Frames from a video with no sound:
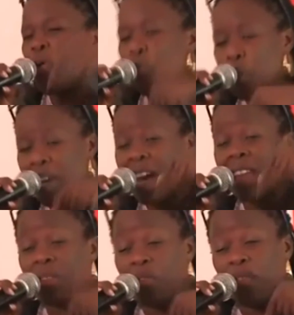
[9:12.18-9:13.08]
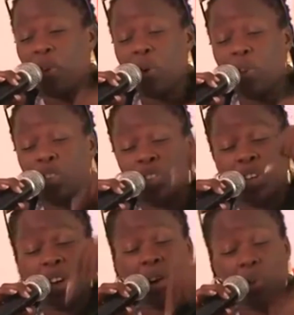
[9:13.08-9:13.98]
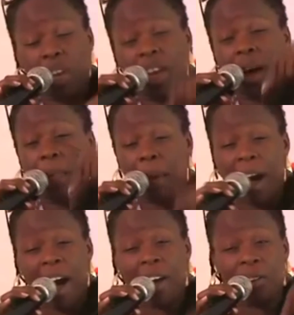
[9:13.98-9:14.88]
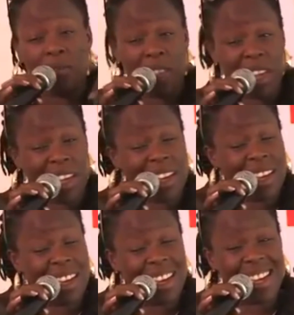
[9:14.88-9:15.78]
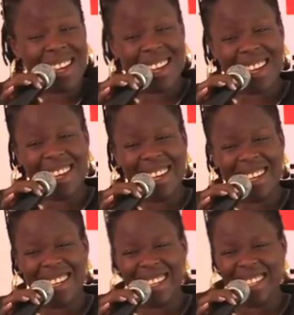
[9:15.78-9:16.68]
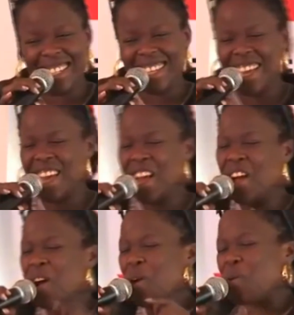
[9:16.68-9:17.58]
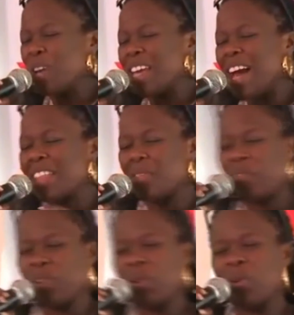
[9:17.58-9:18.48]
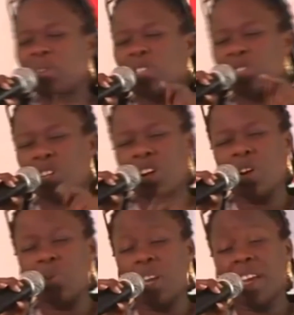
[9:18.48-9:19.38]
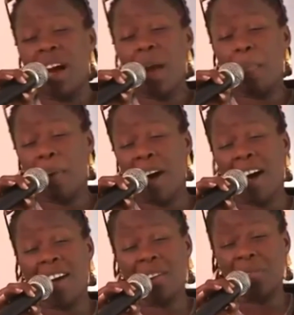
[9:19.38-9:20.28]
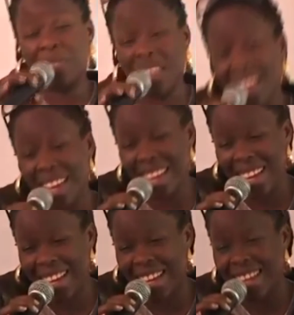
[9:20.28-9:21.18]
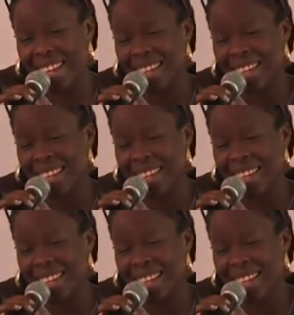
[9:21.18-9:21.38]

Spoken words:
We are the future, we are part of this. We are the future, we are part of this.